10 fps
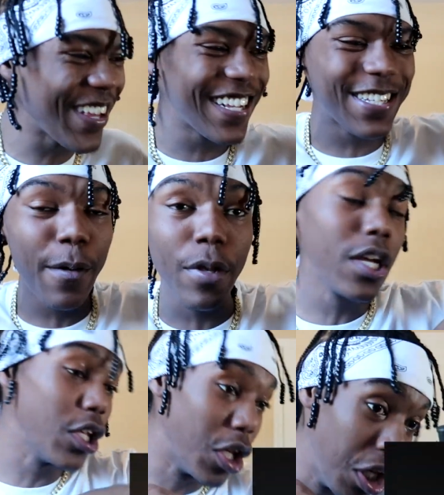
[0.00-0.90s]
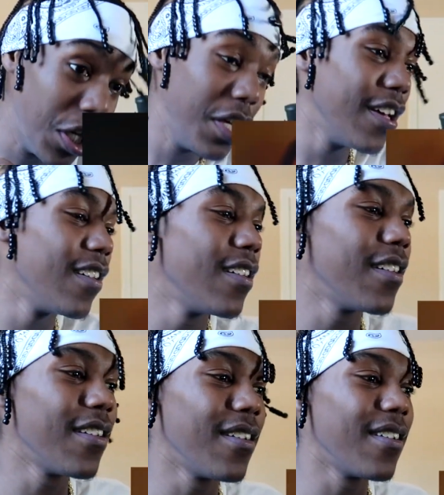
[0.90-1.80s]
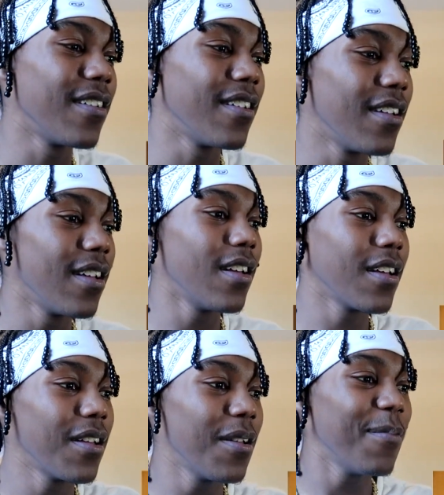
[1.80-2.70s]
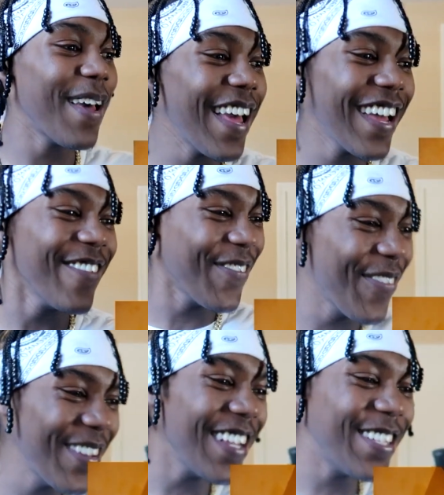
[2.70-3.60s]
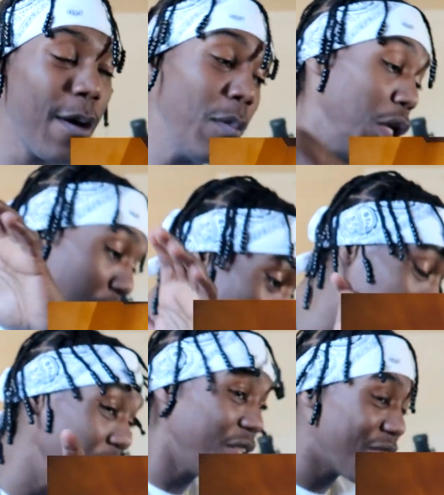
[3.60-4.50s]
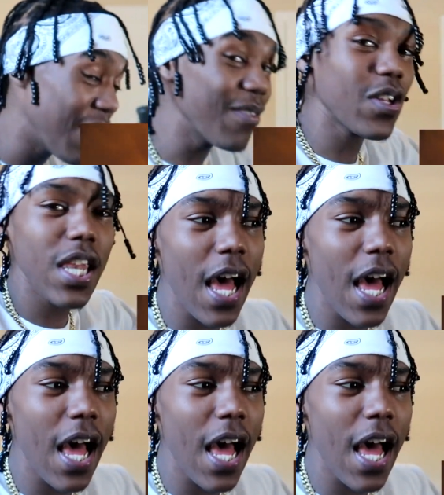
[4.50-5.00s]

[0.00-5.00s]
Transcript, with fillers: it and tumble it. Yeah. I get this bag. You living in Timberland, yee. Straight up the